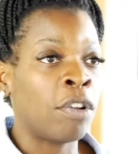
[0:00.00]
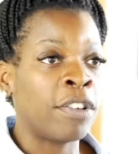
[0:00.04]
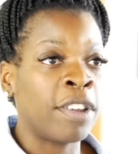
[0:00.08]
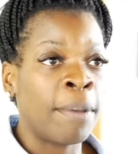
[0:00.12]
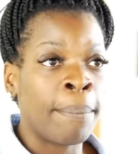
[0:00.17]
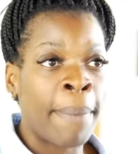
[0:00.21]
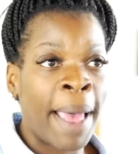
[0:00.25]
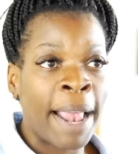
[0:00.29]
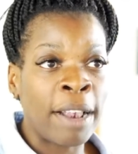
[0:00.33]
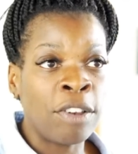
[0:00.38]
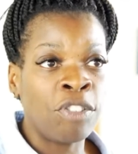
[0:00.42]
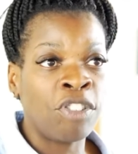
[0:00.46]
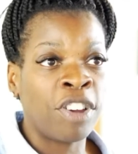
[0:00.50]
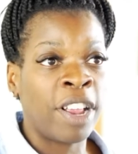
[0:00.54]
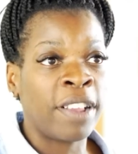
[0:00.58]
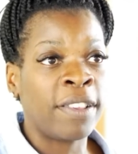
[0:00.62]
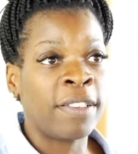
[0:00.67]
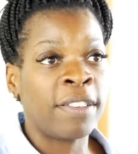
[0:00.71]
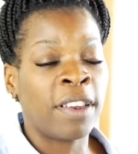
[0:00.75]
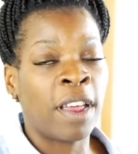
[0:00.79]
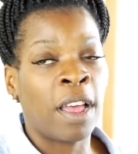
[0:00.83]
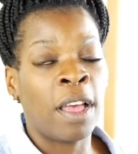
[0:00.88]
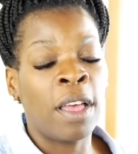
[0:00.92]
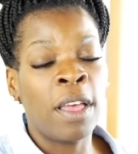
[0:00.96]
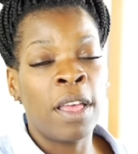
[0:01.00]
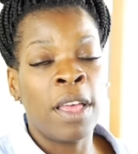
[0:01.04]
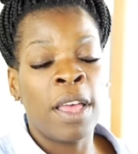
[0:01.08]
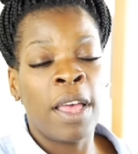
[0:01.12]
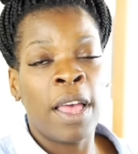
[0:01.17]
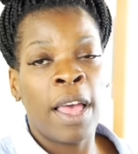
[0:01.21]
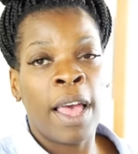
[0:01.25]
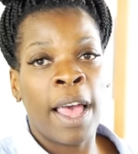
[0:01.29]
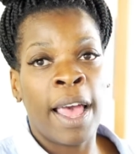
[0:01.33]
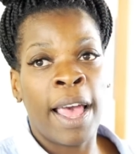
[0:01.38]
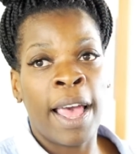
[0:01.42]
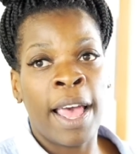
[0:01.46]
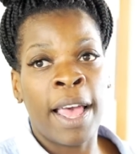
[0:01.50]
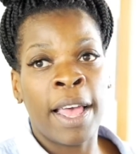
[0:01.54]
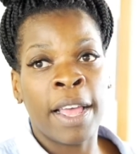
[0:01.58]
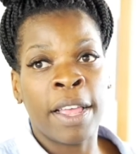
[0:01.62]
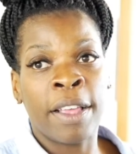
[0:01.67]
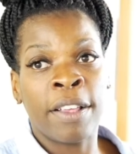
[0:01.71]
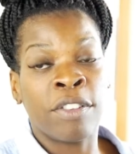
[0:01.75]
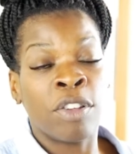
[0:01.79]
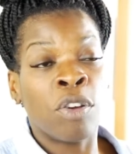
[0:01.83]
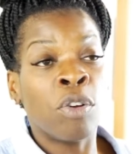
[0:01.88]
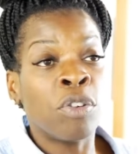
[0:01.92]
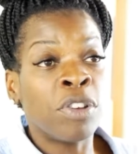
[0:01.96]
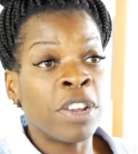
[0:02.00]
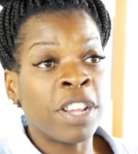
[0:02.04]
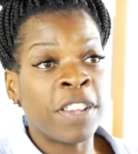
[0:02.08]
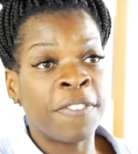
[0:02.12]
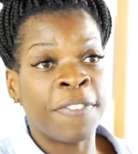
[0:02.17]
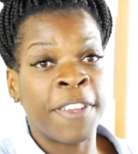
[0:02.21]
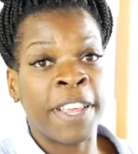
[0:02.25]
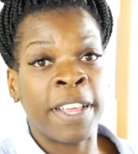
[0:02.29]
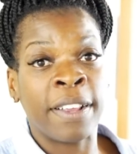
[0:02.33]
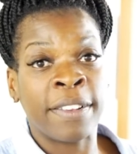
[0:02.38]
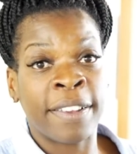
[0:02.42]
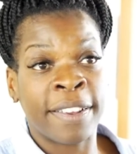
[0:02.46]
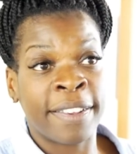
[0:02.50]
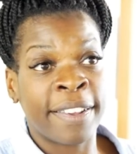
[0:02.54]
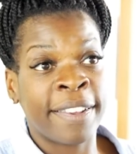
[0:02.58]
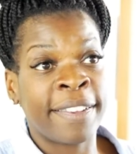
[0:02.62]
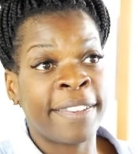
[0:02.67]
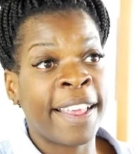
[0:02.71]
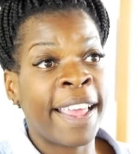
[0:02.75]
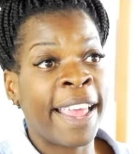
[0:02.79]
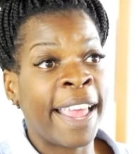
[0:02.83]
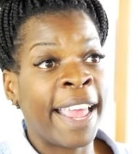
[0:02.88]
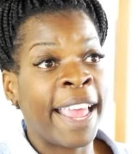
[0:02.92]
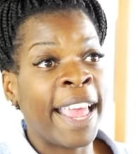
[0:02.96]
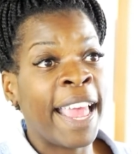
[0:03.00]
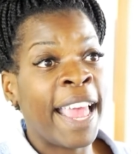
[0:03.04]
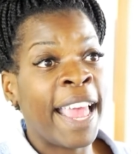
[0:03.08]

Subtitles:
to Manchester, because Huddersfield, as I say,